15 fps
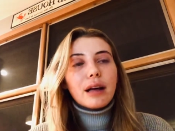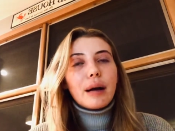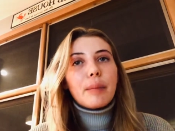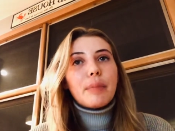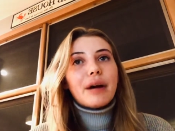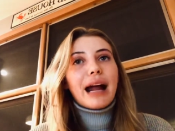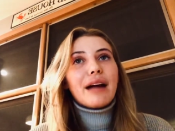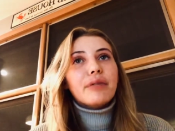
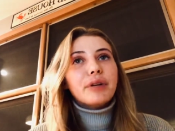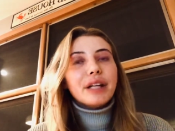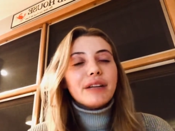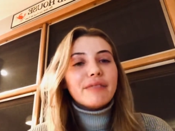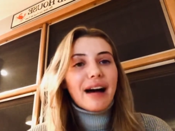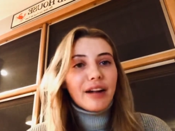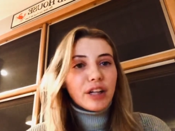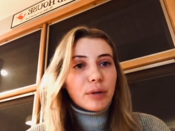But I really
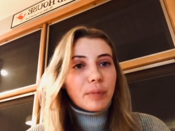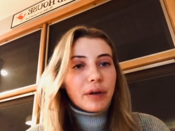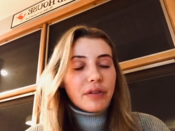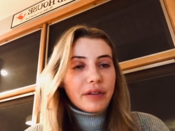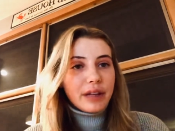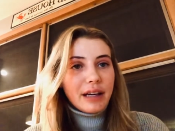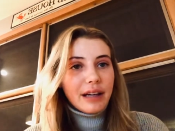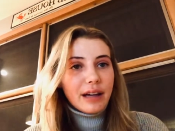valued what,
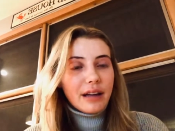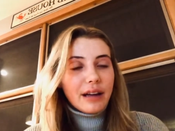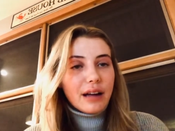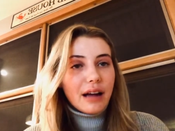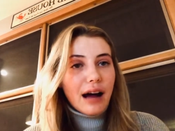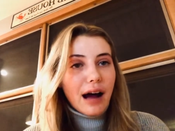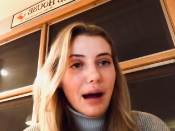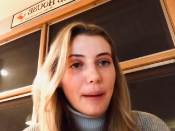the,
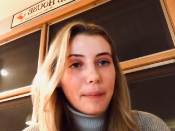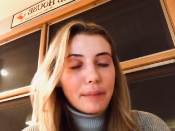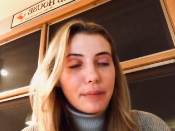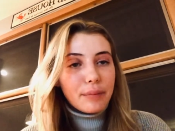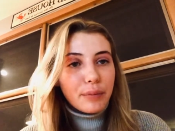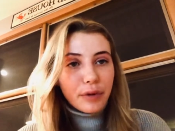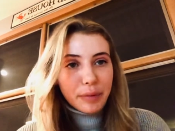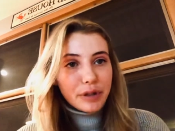um,
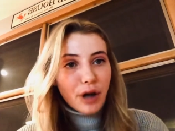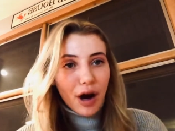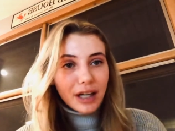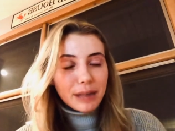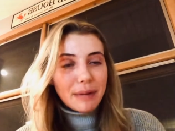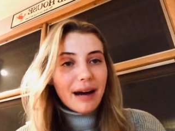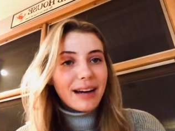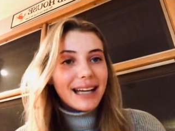what we talked
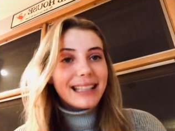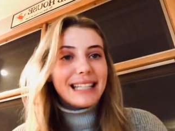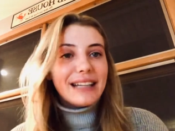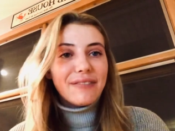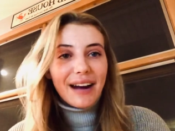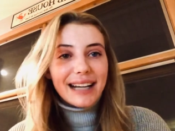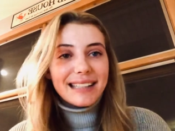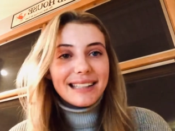about and the
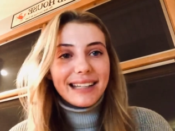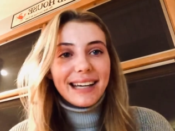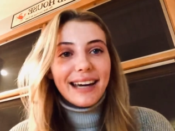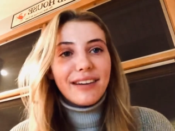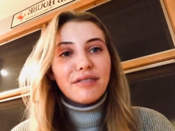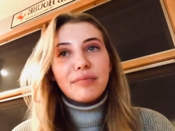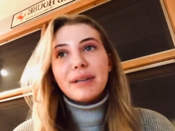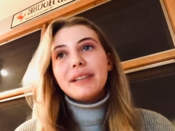advice they
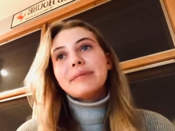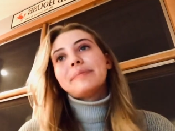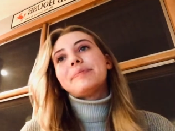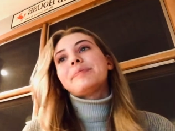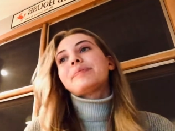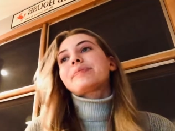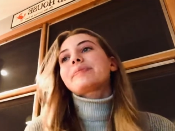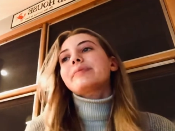gave me.
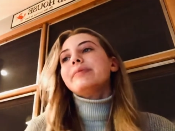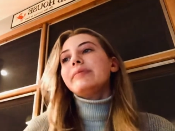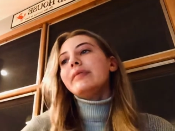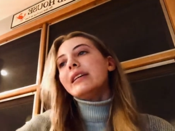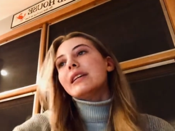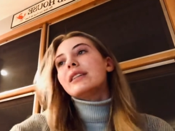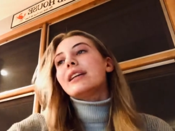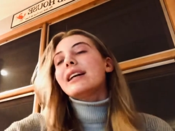
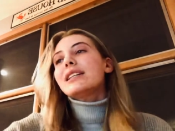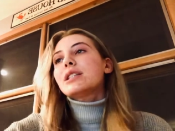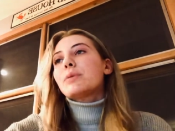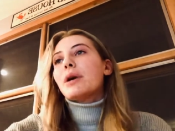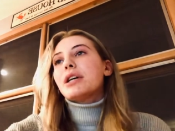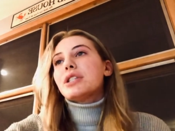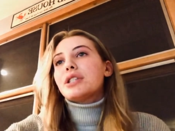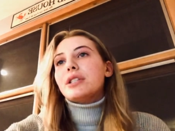The next
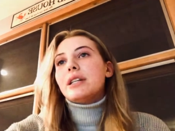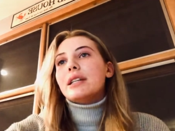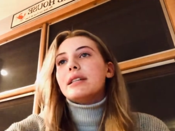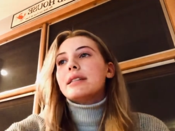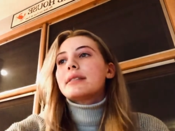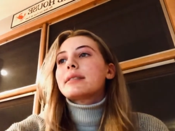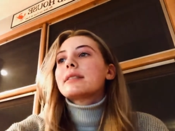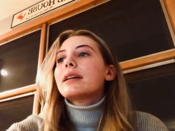question
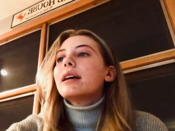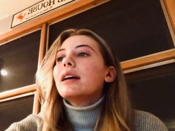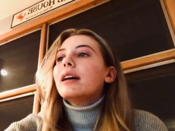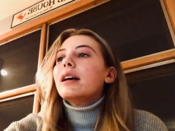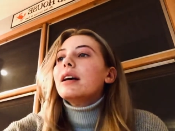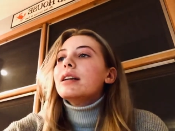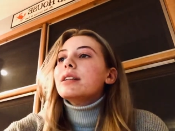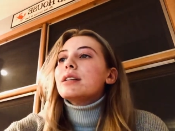is
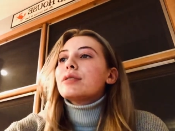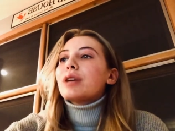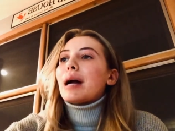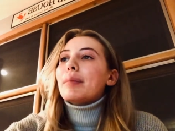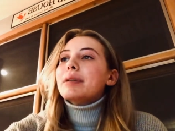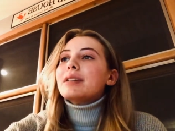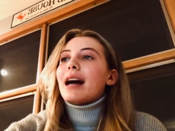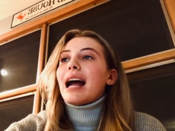Describe
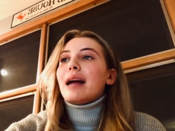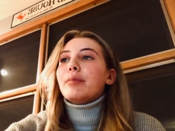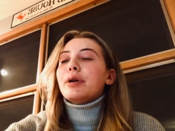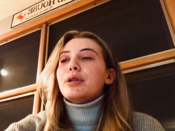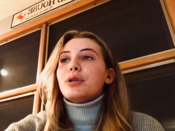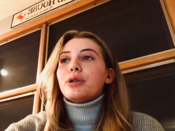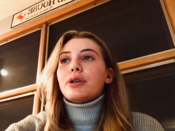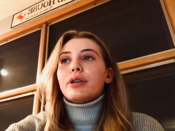a time where you
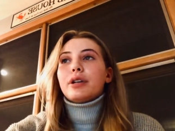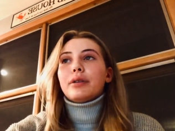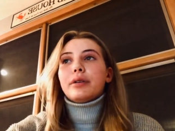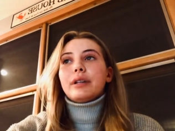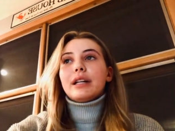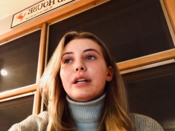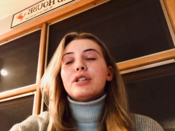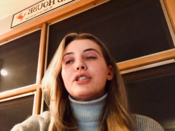took on a
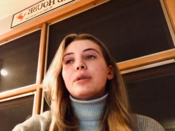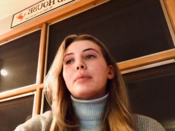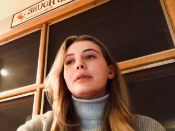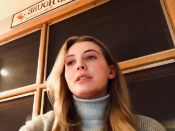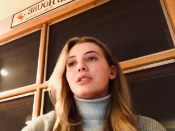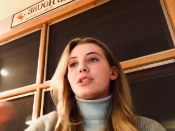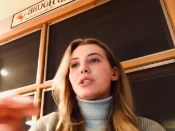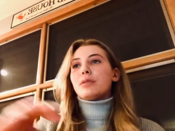leadership
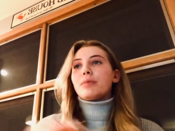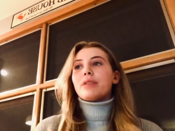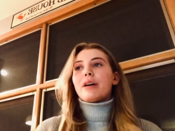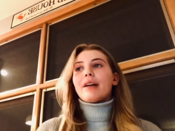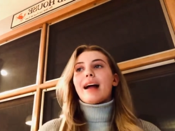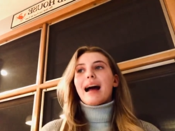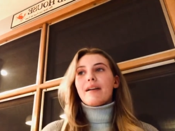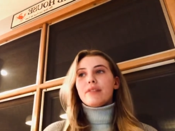position without
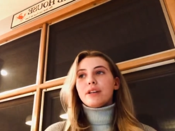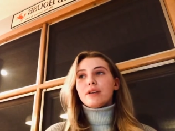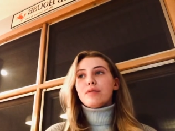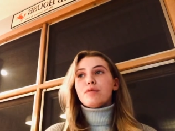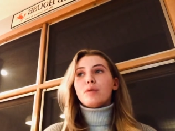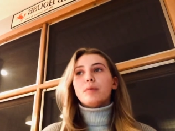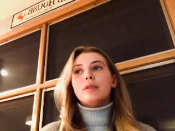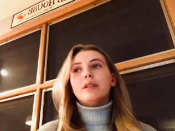having a
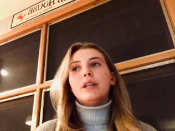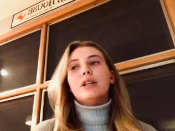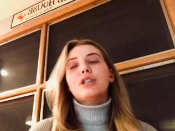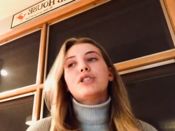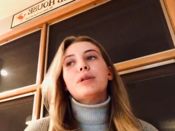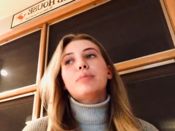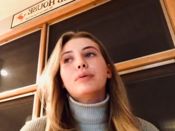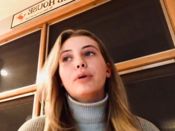formal
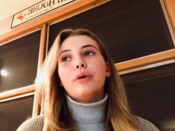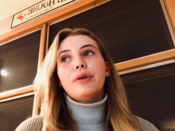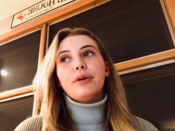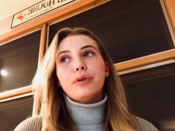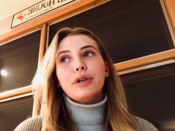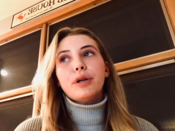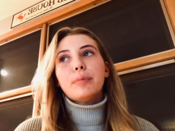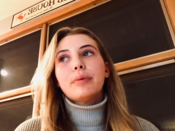leadership role in the
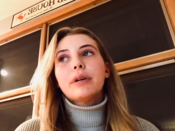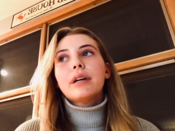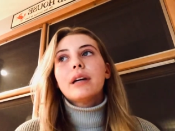group.